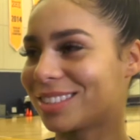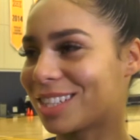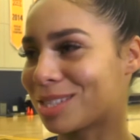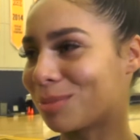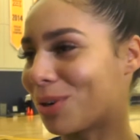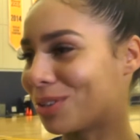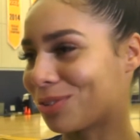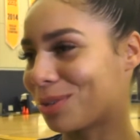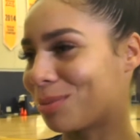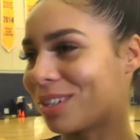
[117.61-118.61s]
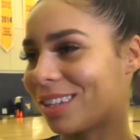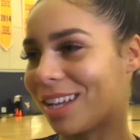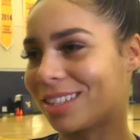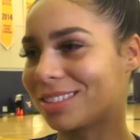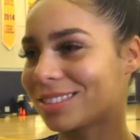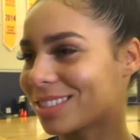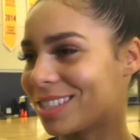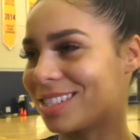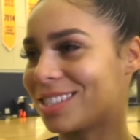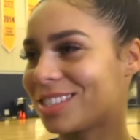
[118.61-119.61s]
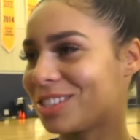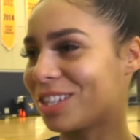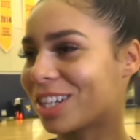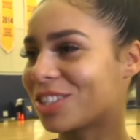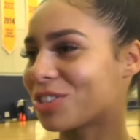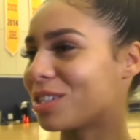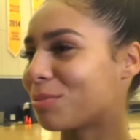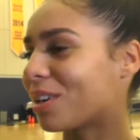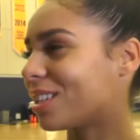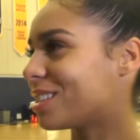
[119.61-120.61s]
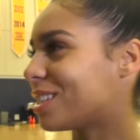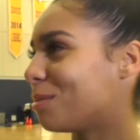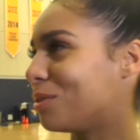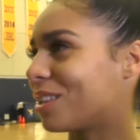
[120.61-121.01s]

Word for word: gets the ball on the three point line because you hear Katrina Pardee's name,